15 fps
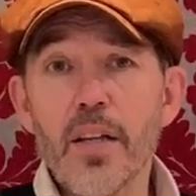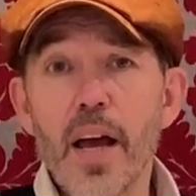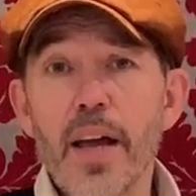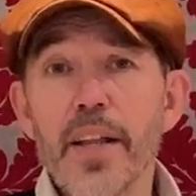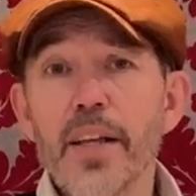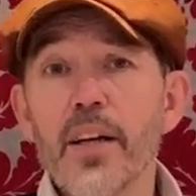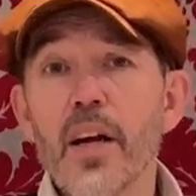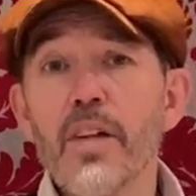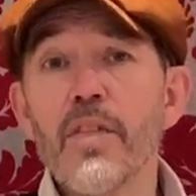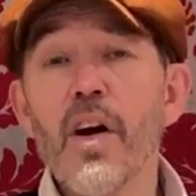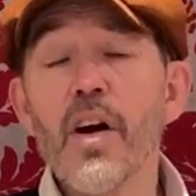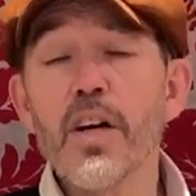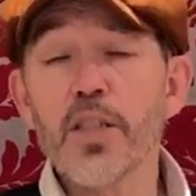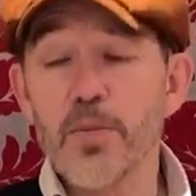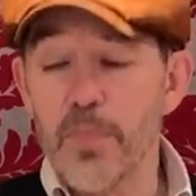any kind of
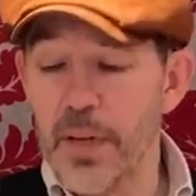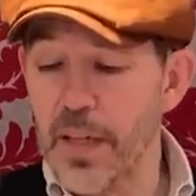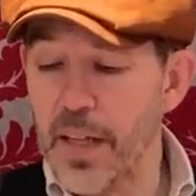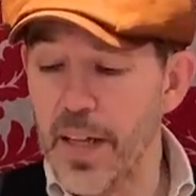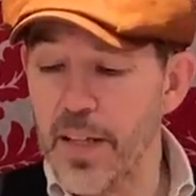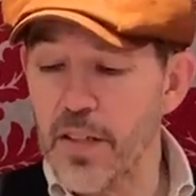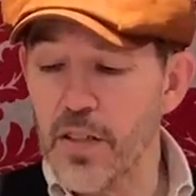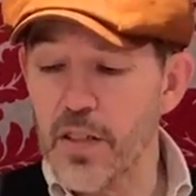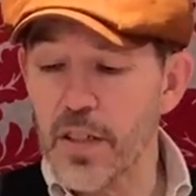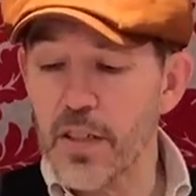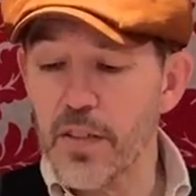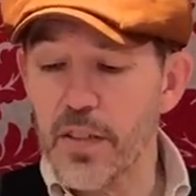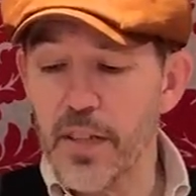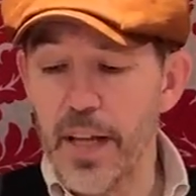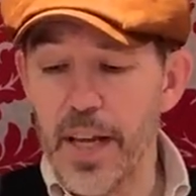high speed
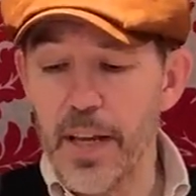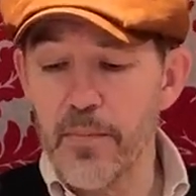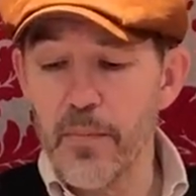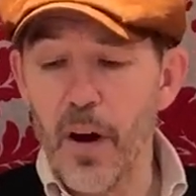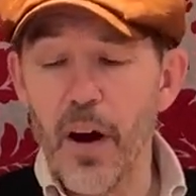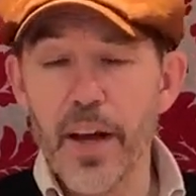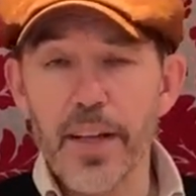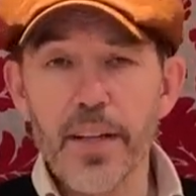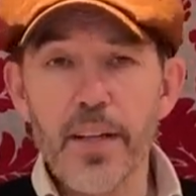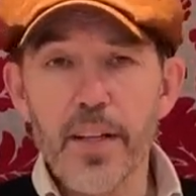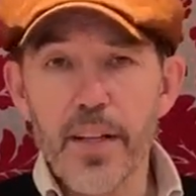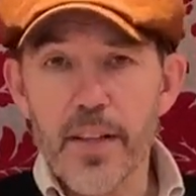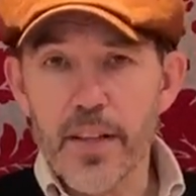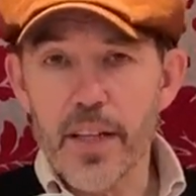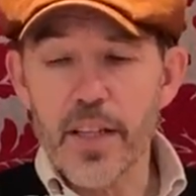incident in mind.
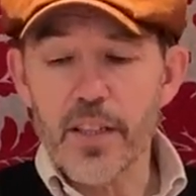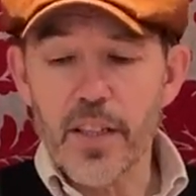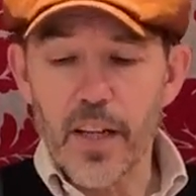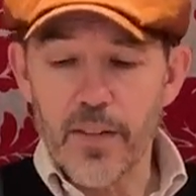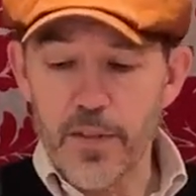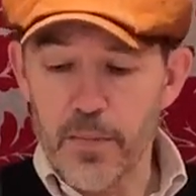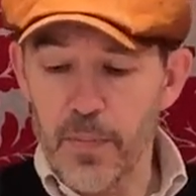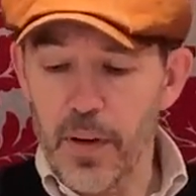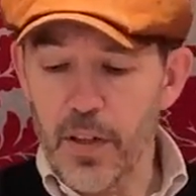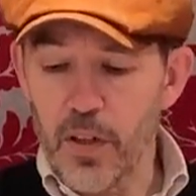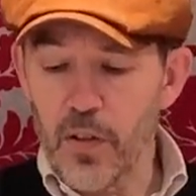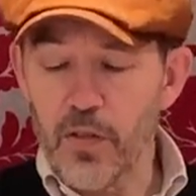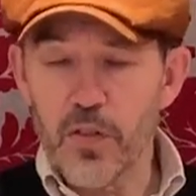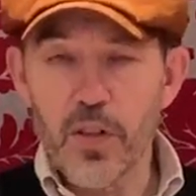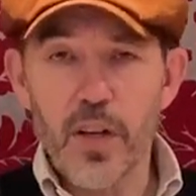These gloves, by
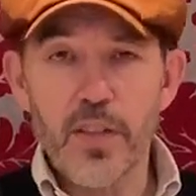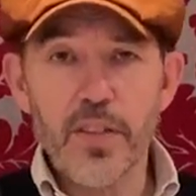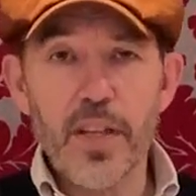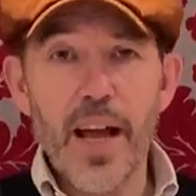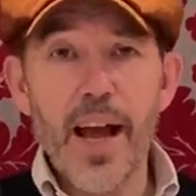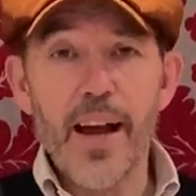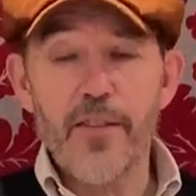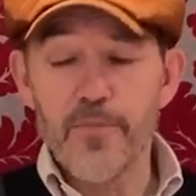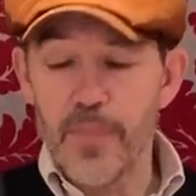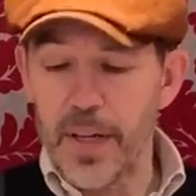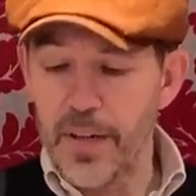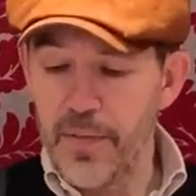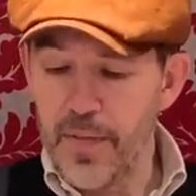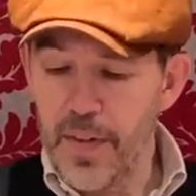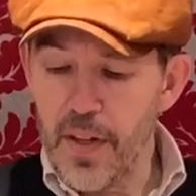contrast, have
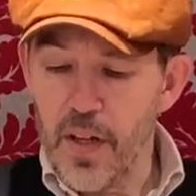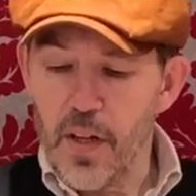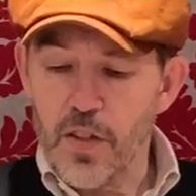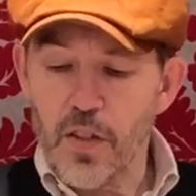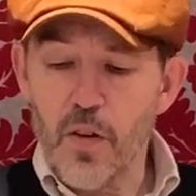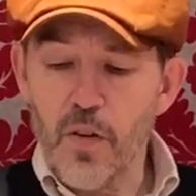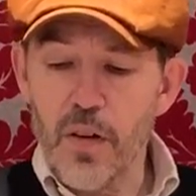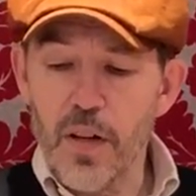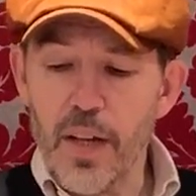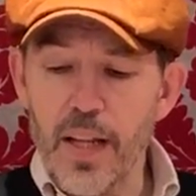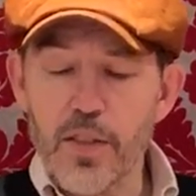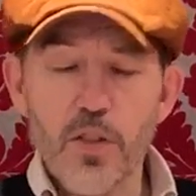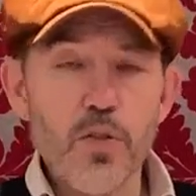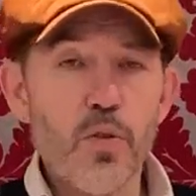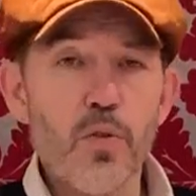been. So
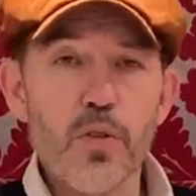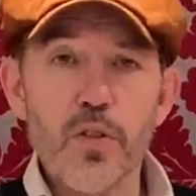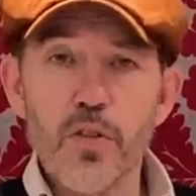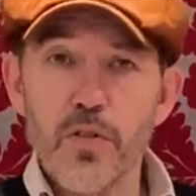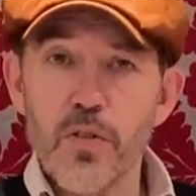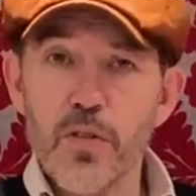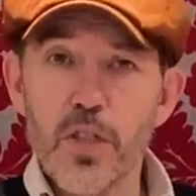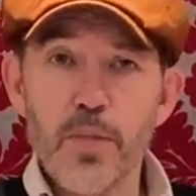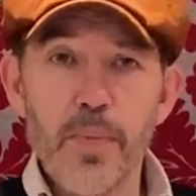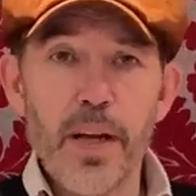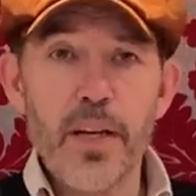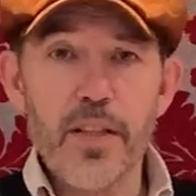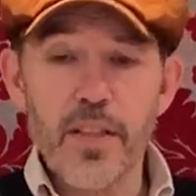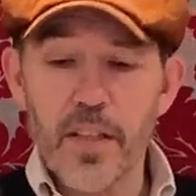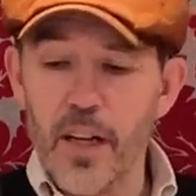let's talk you through the
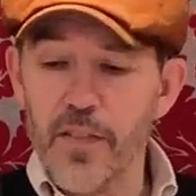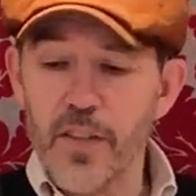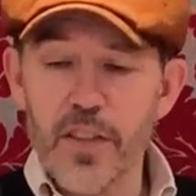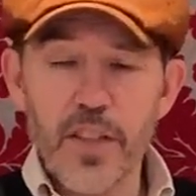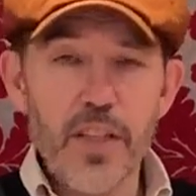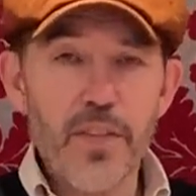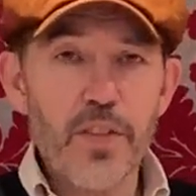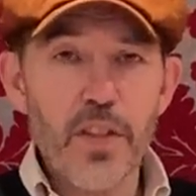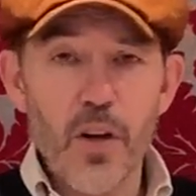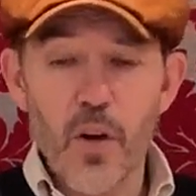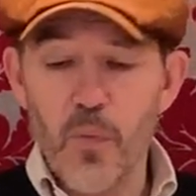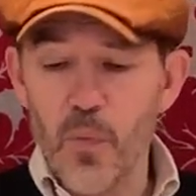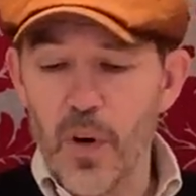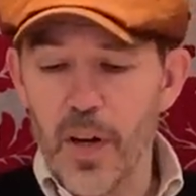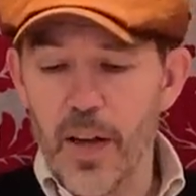spec of this glove, because even though
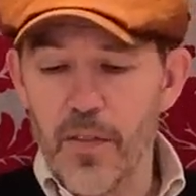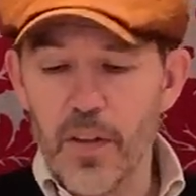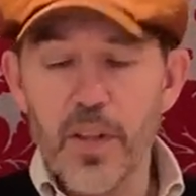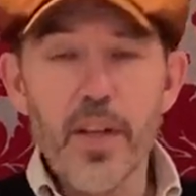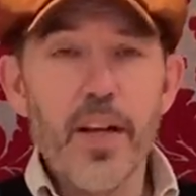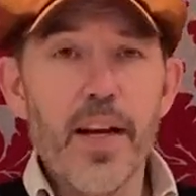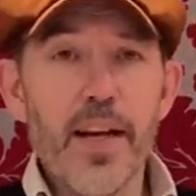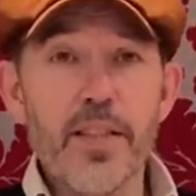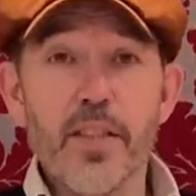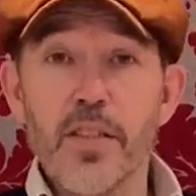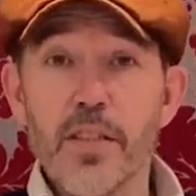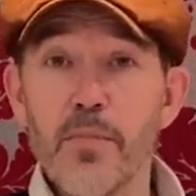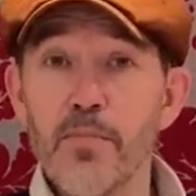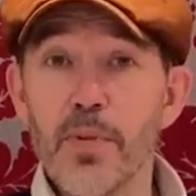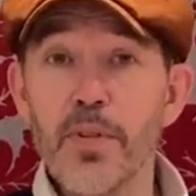on one level it's a
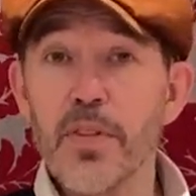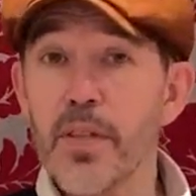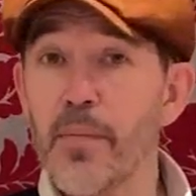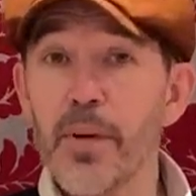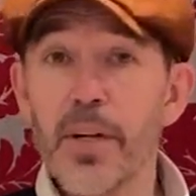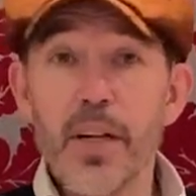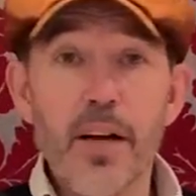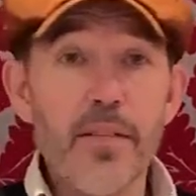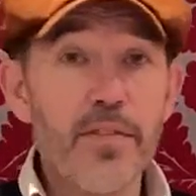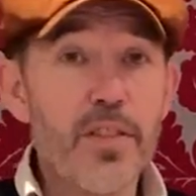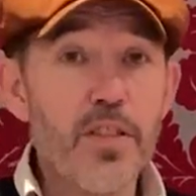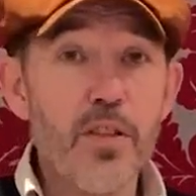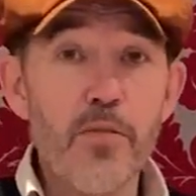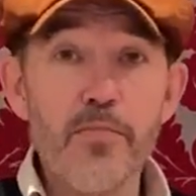simple summer glove, there's no